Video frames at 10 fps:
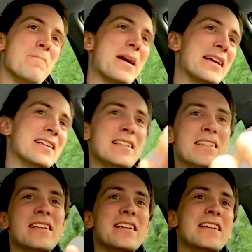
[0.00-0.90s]
Mainly
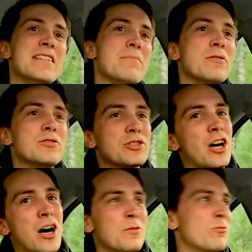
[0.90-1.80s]
the most
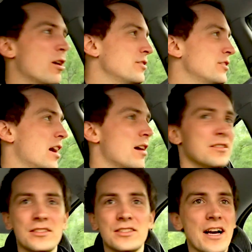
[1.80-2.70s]
common ones in
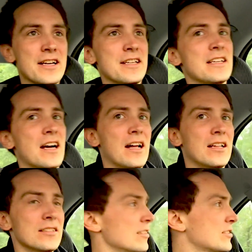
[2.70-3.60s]
our society.
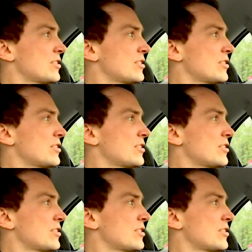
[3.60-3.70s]
I'll